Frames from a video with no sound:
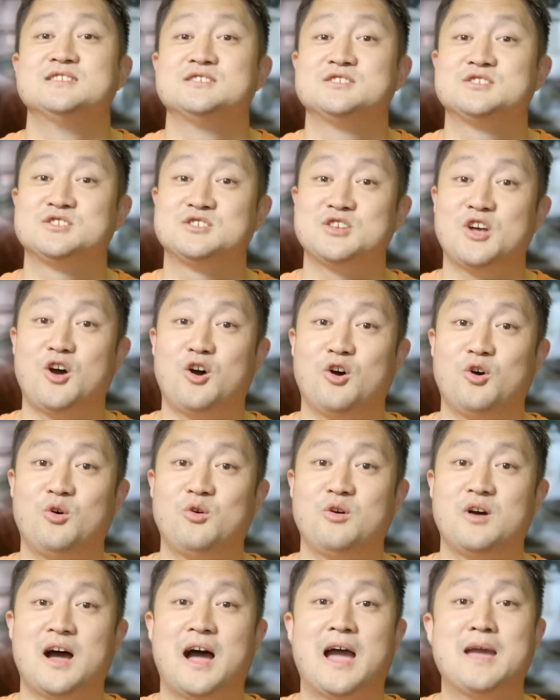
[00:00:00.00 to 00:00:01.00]

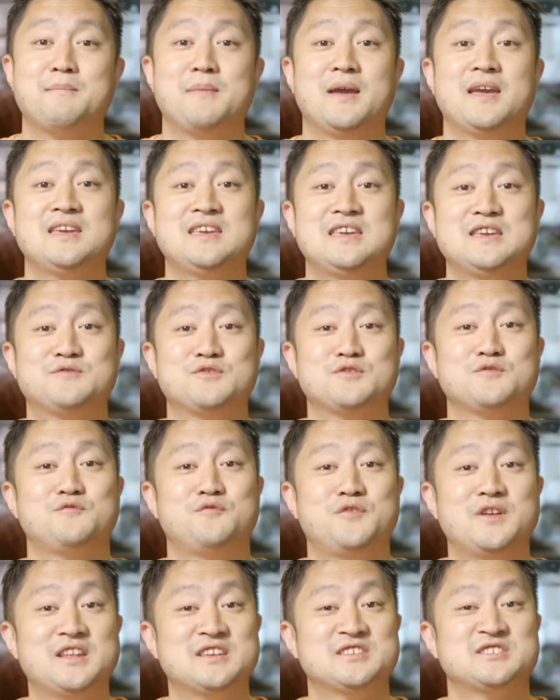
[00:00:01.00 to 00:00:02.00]
So I may even
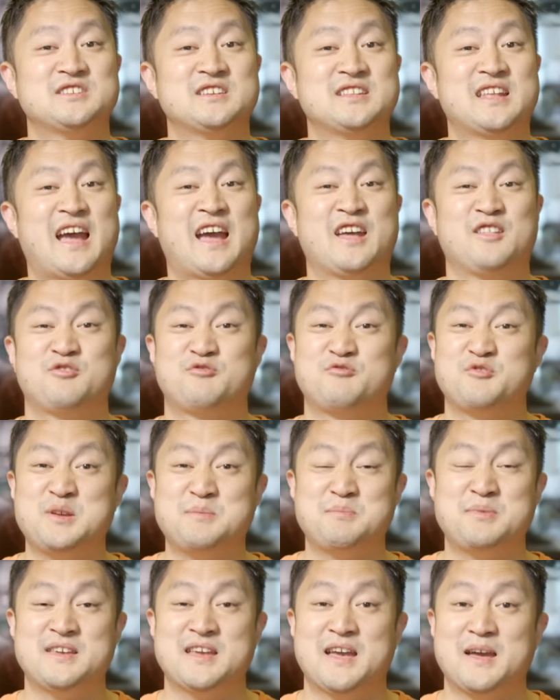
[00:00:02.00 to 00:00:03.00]
finish it at
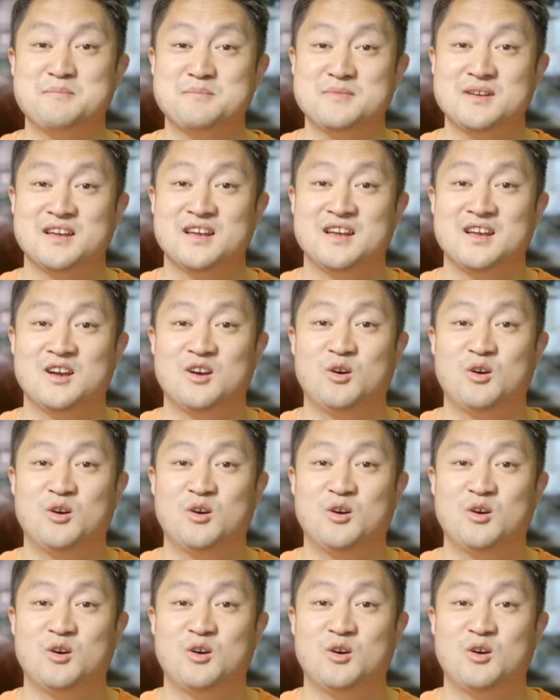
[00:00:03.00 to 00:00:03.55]
3 p.m.